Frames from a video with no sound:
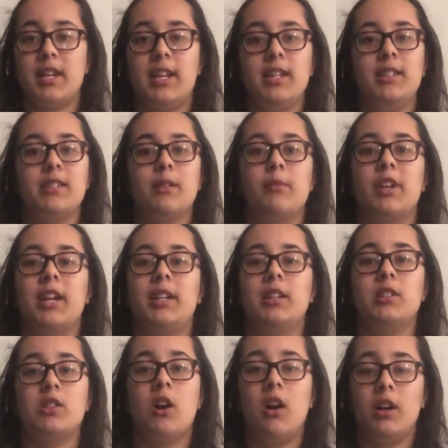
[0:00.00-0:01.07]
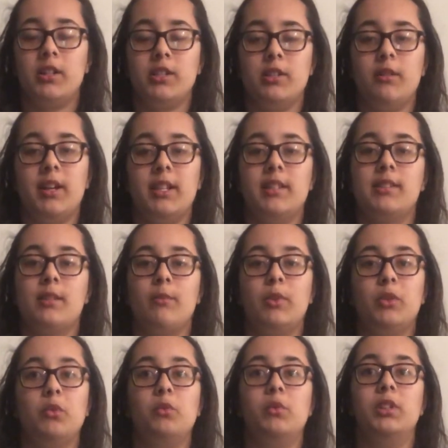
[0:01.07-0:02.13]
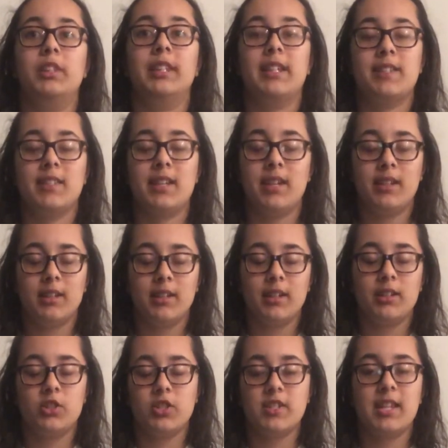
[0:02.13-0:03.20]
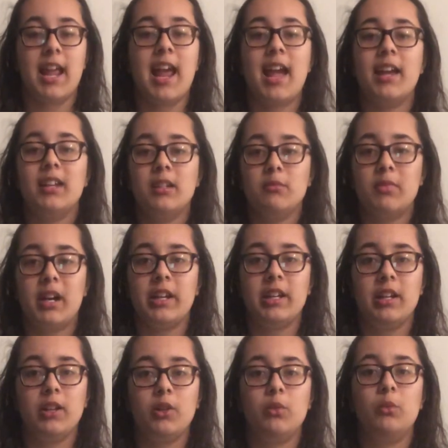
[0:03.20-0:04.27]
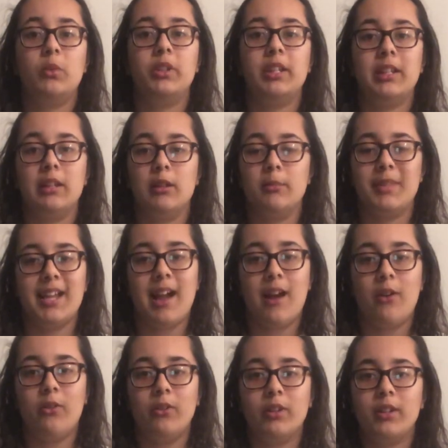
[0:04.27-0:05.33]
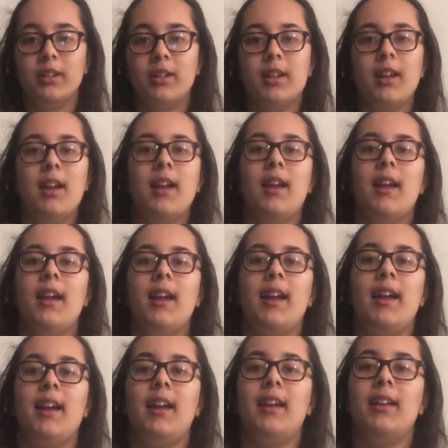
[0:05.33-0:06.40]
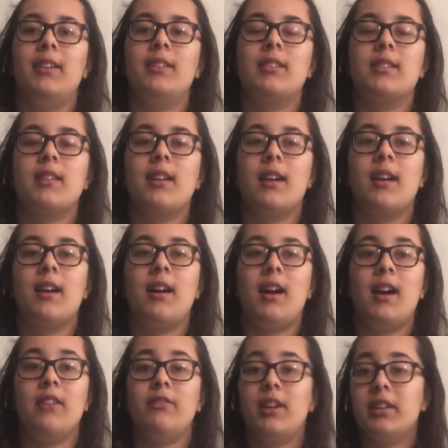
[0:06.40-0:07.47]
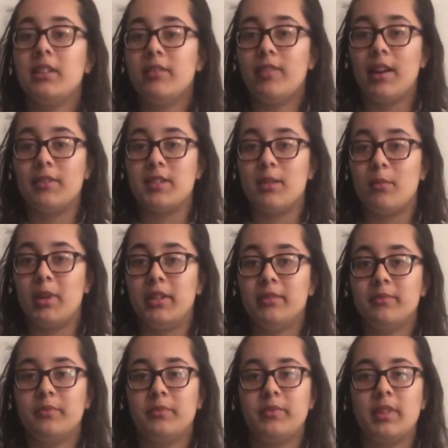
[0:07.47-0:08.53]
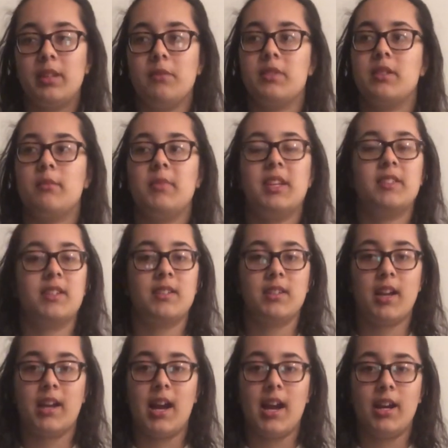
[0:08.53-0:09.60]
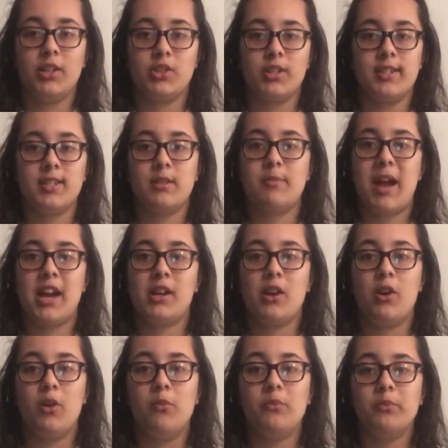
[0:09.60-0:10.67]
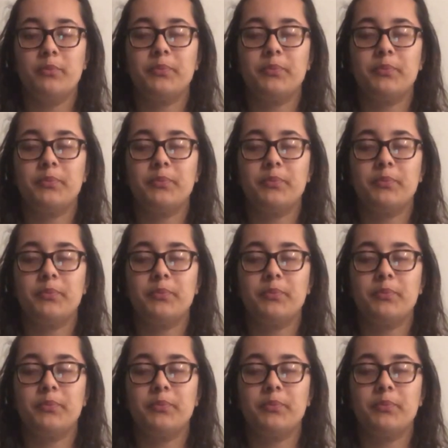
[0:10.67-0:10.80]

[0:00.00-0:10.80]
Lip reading: I need someone I can talk to. I need someone who will listen, just anybody who will hear me out. And I finally found someone. He was an amazing psychiatrist back home.